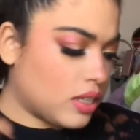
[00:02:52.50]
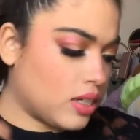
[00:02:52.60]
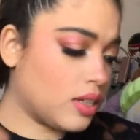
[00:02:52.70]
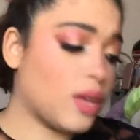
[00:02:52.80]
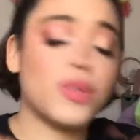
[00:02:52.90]

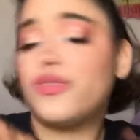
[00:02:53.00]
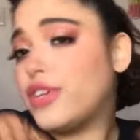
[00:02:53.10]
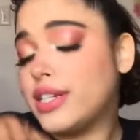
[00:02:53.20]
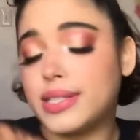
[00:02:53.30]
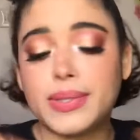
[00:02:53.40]
It was free,
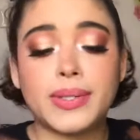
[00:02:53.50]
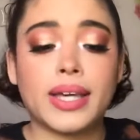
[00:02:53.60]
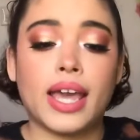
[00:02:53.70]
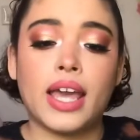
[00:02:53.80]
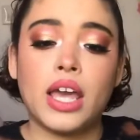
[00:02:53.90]
so it's
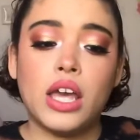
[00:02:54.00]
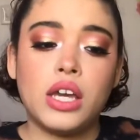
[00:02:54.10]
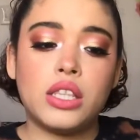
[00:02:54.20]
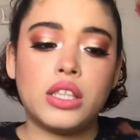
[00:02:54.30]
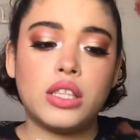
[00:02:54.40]
okay.
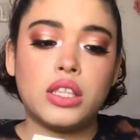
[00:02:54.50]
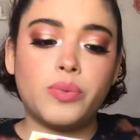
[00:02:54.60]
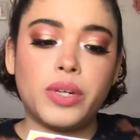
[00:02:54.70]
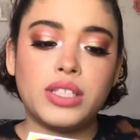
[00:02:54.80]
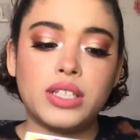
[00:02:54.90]

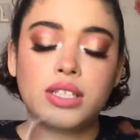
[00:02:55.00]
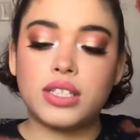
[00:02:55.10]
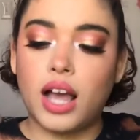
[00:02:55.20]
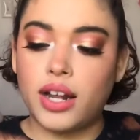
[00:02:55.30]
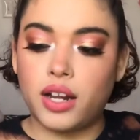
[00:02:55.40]
What's
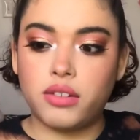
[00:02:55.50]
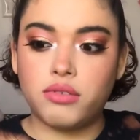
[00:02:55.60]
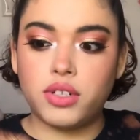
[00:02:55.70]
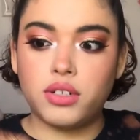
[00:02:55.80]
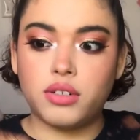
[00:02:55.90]
inside? I don't want
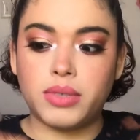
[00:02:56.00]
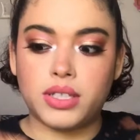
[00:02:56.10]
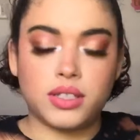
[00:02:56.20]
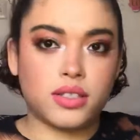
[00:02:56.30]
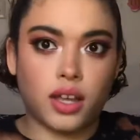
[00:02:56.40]
to know what's
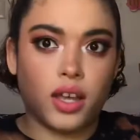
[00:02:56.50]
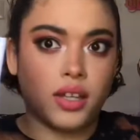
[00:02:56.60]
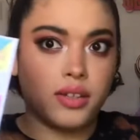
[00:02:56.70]
inside.